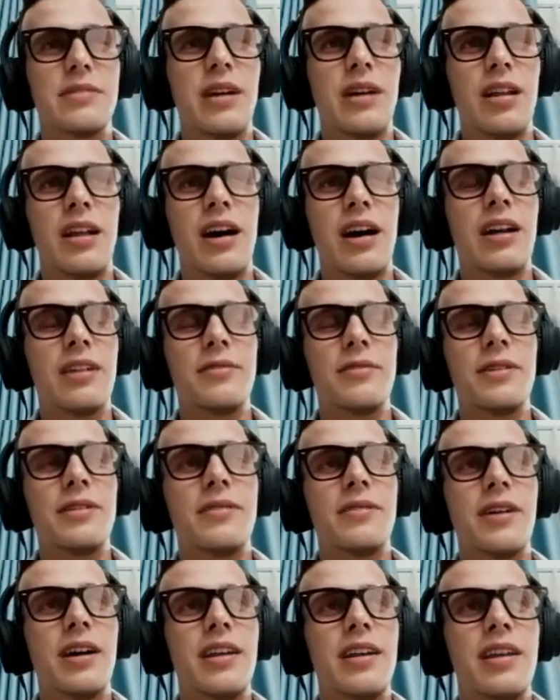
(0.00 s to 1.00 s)
a lot of it,
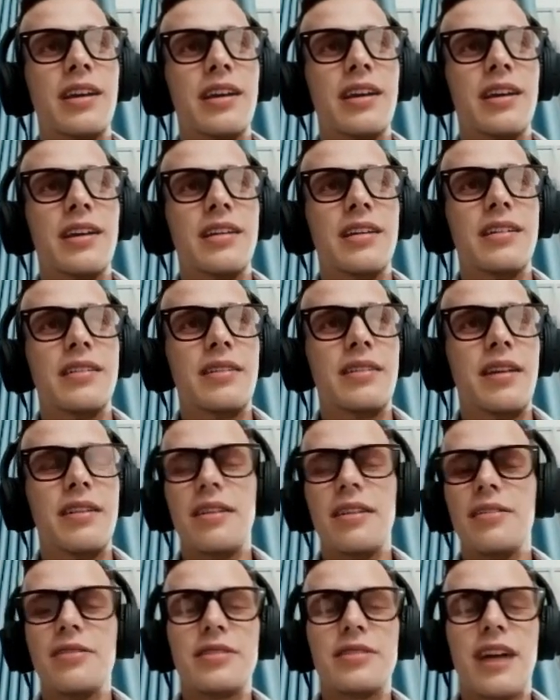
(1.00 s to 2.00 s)
right? And
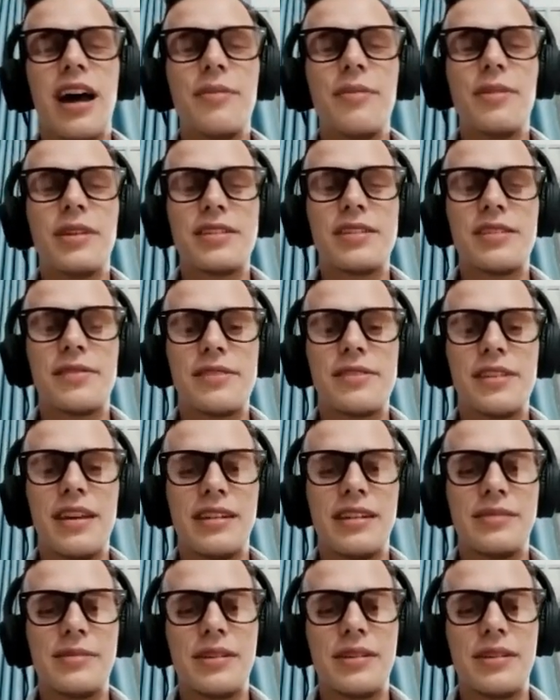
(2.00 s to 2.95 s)
then you die because of sex,